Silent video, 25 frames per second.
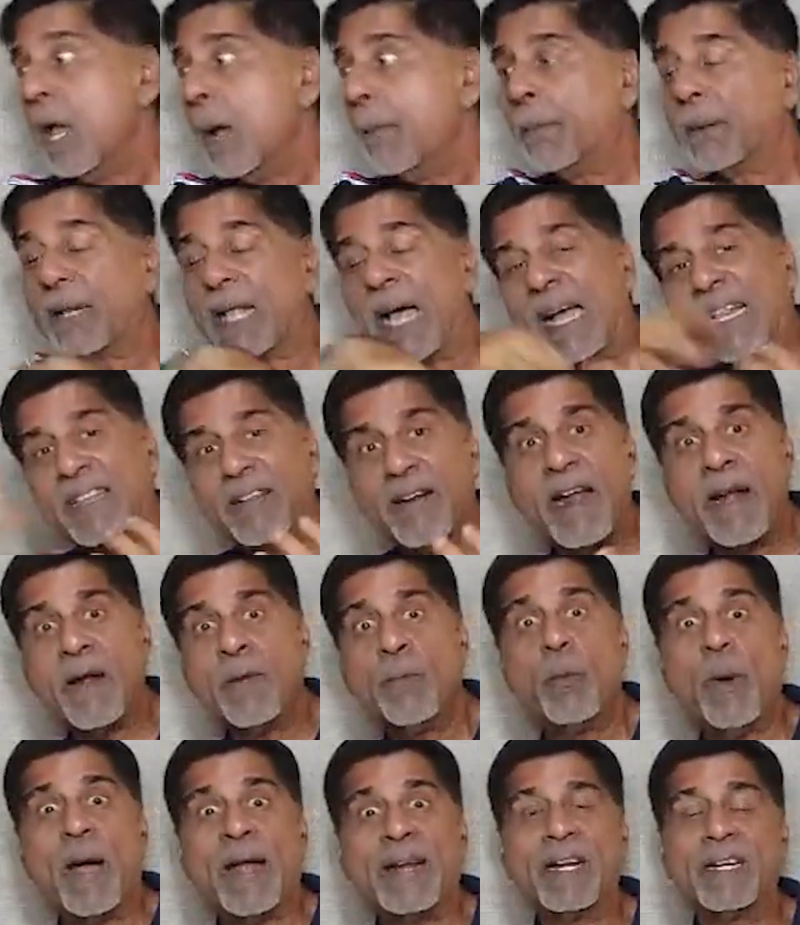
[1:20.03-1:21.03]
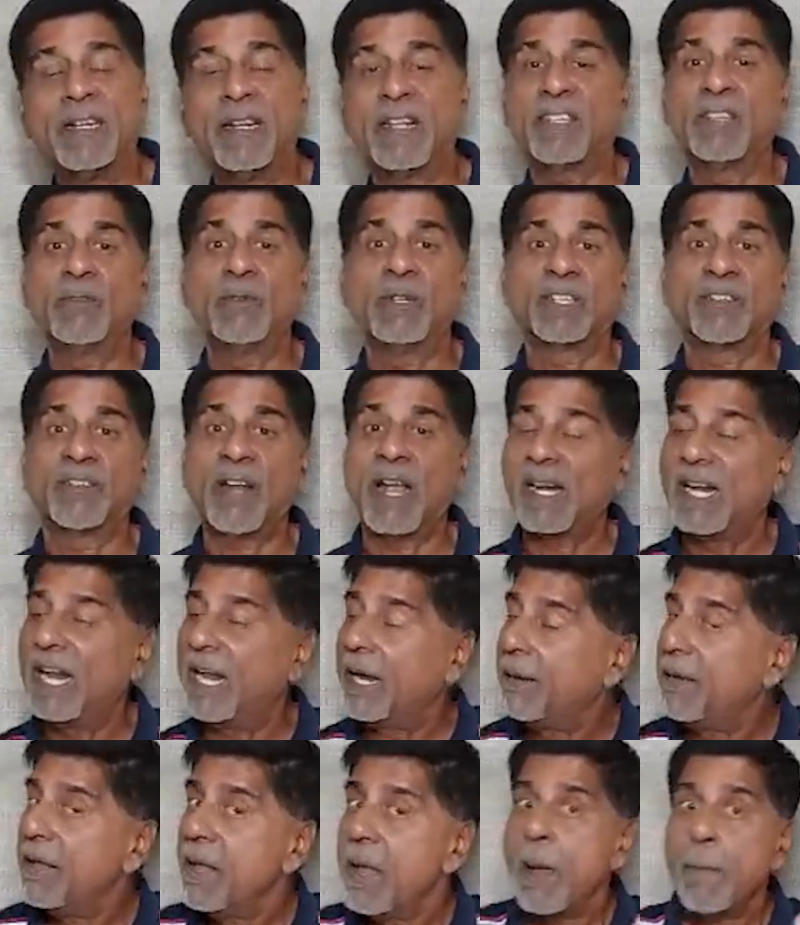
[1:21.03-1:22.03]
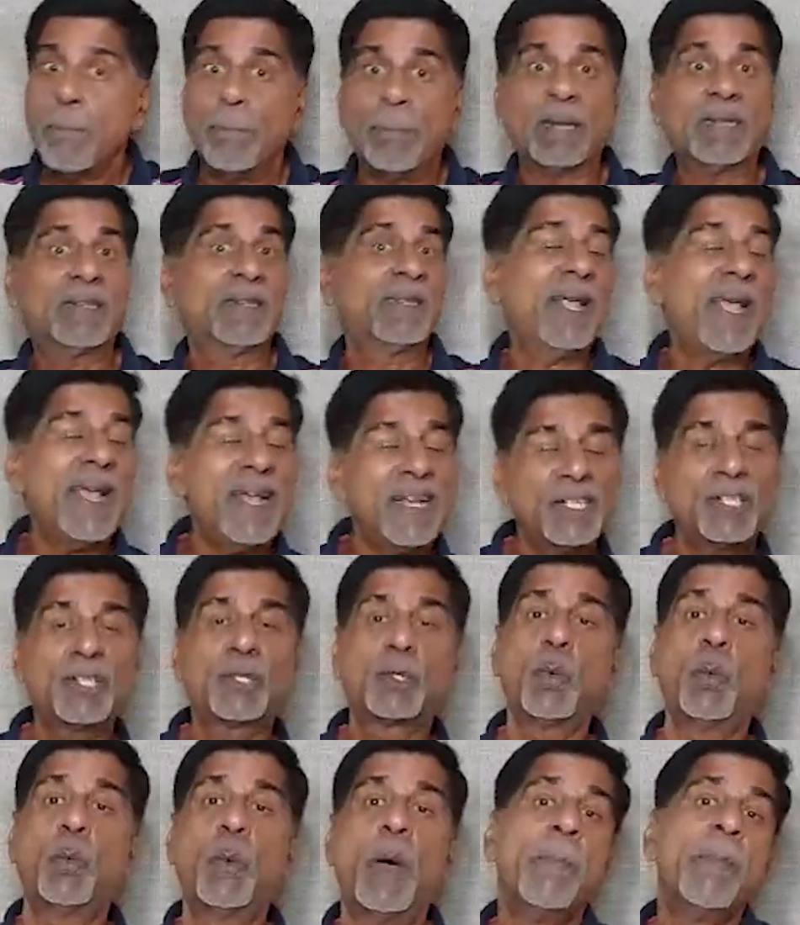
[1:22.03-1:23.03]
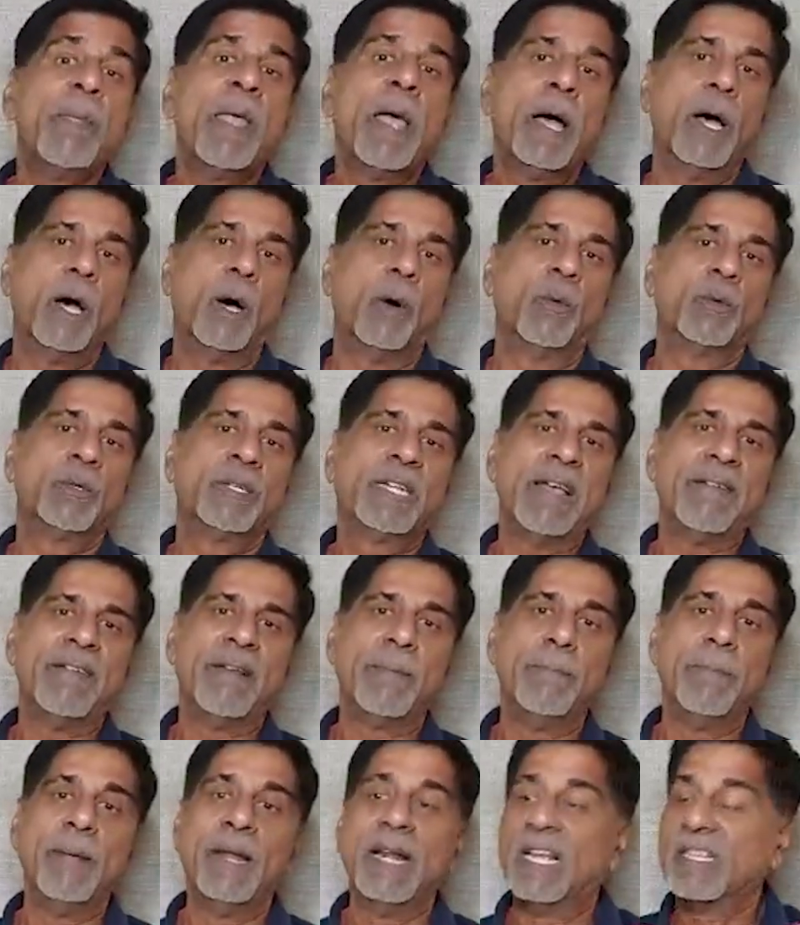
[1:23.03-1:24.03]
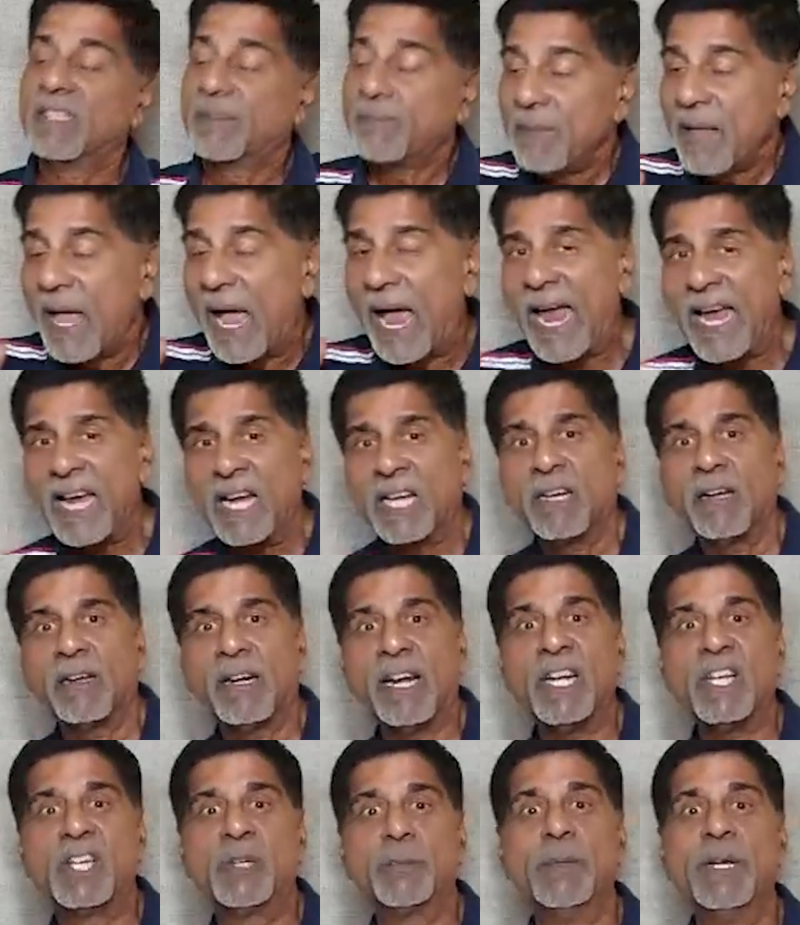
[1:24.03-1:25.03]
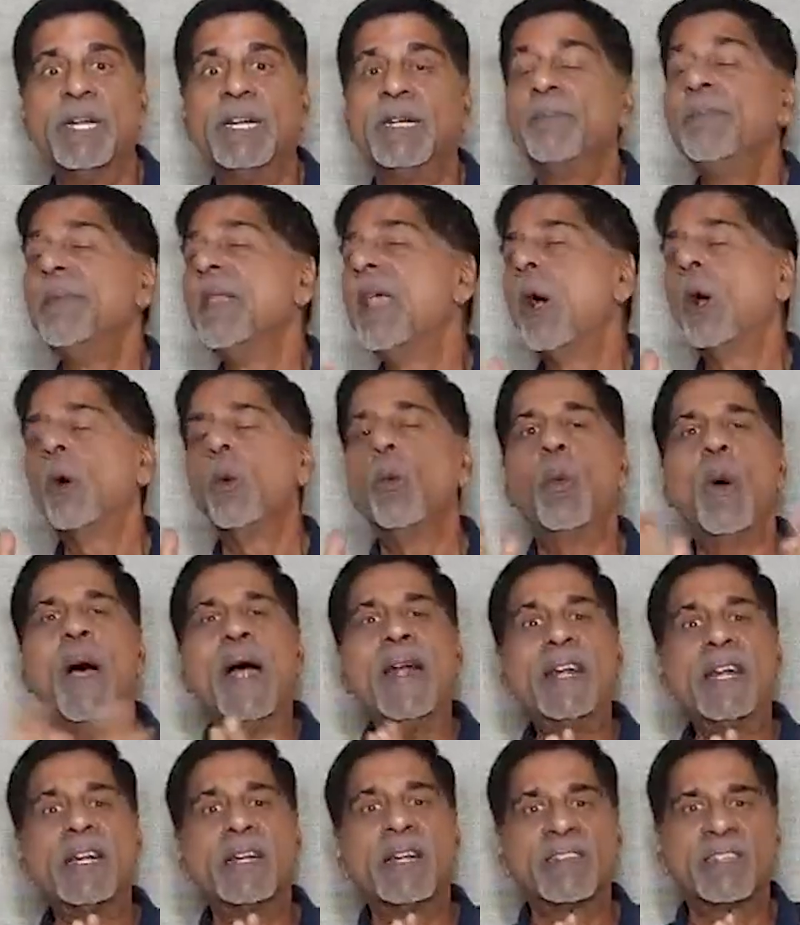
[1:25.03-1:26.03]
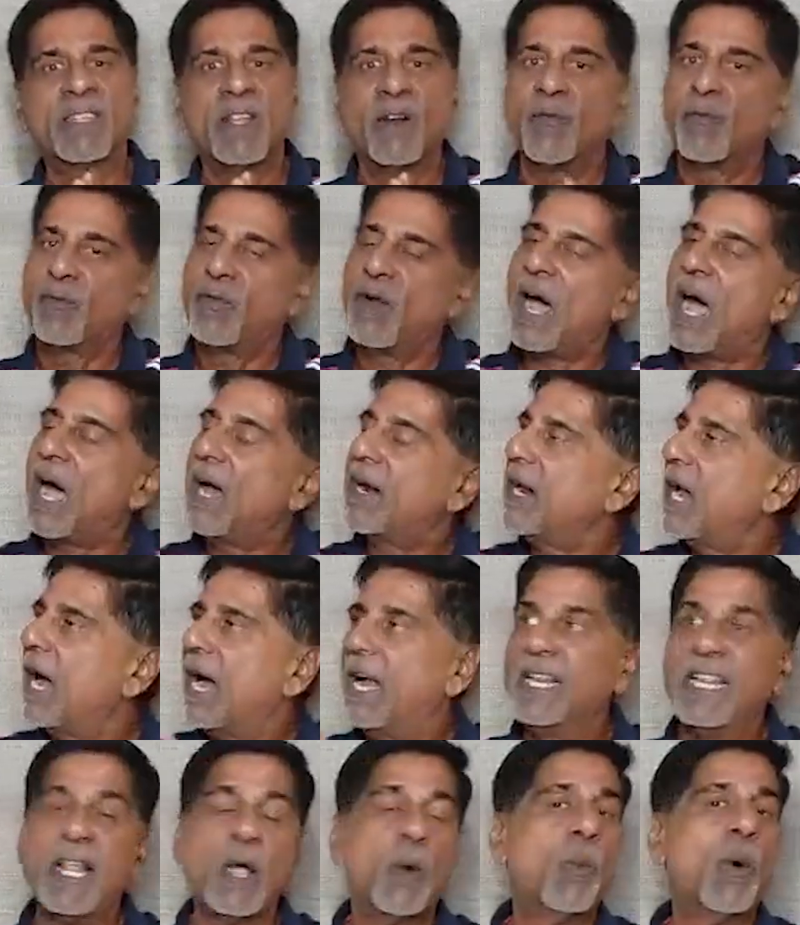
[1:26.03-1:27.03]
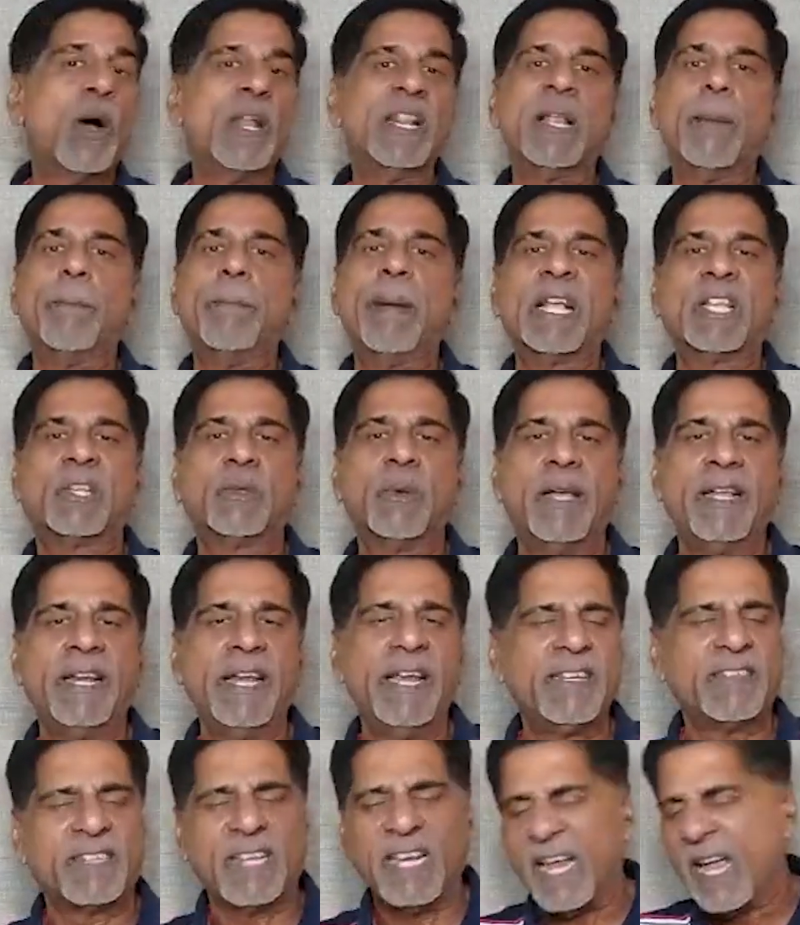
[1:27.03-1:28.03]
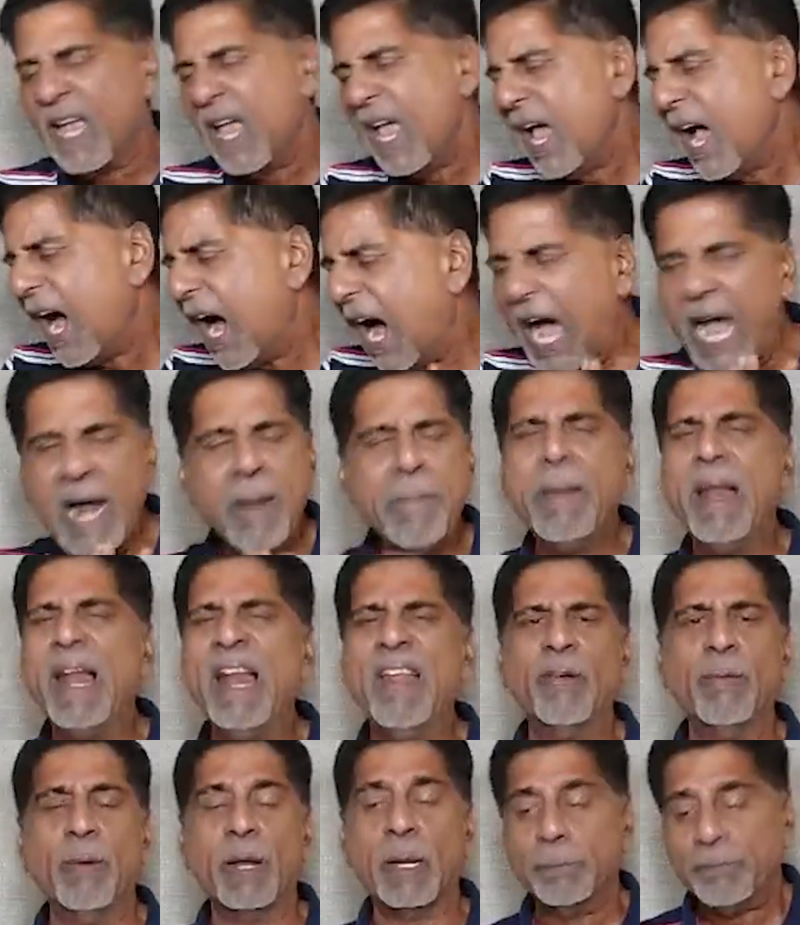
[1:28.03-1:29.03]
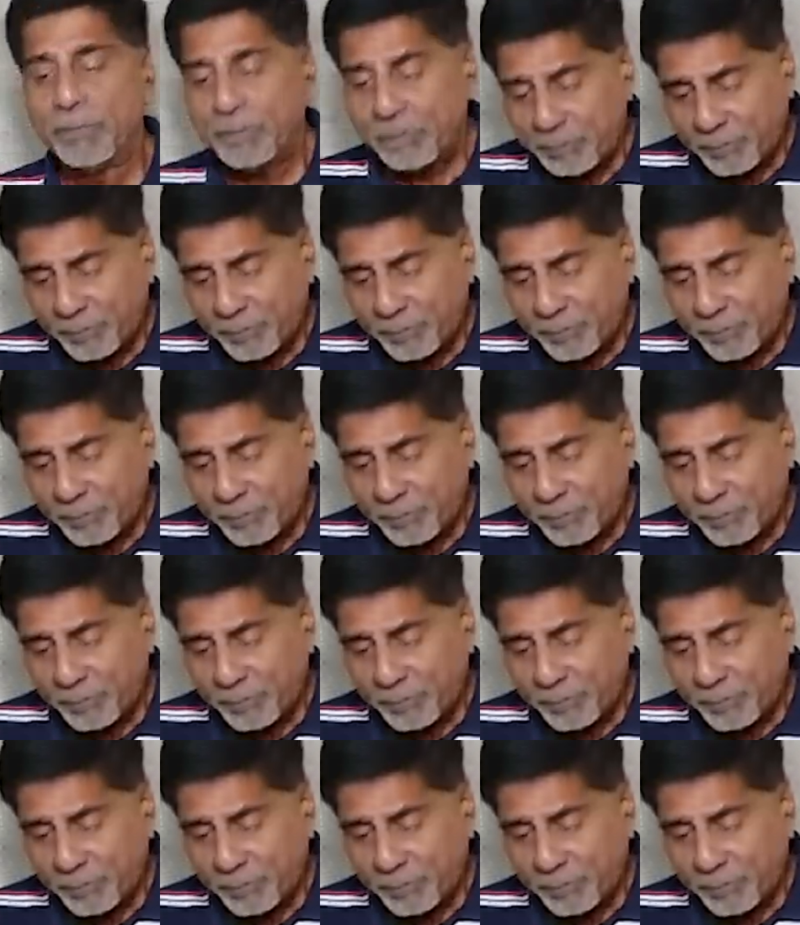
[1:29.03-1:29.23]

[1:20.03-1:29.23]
But at the other end, Van der Dussen was struggling. But thanks to uh, David Miller's encouragement, Van der Dussen flowered and they won the match very easily. Unbelievable.